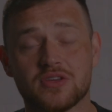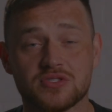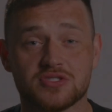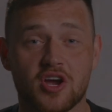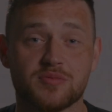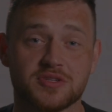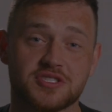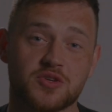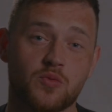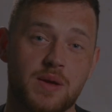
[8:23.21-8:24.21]
you so much
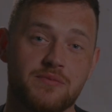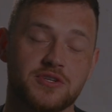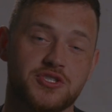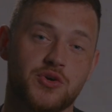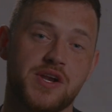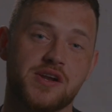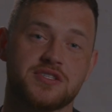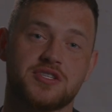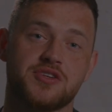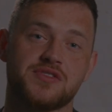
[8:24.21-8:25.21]
to Wim for joining us
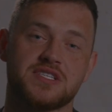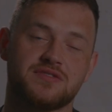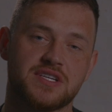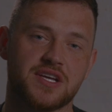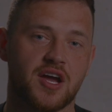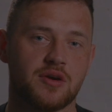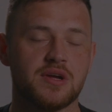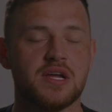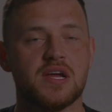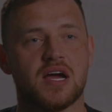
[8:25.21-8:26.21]
to do this video.
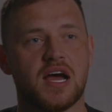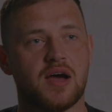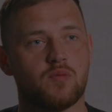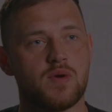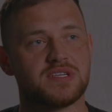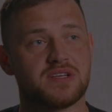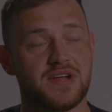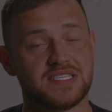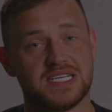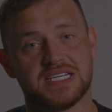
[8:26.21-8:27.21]
Wim is a
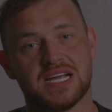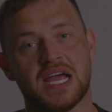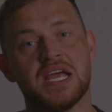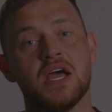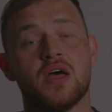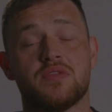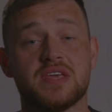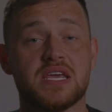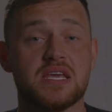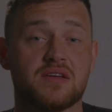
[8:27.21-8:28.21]
fantastic guy.
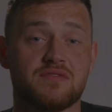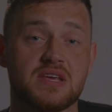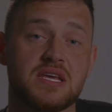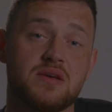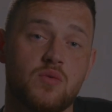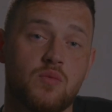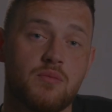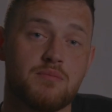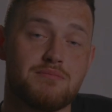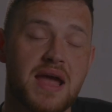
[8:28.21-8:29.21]
The
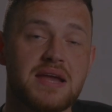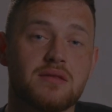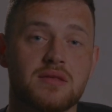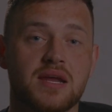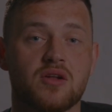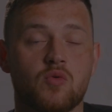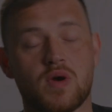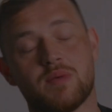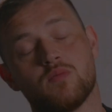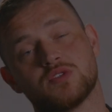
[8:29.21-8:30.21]
main thing that
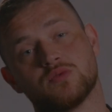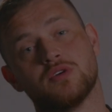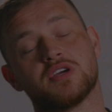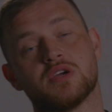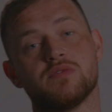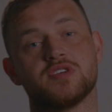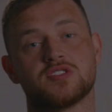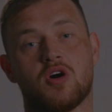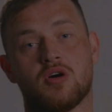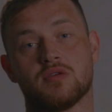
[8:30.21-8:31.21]
Wim was working with us
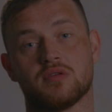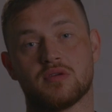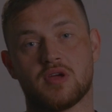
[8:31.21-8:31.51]
on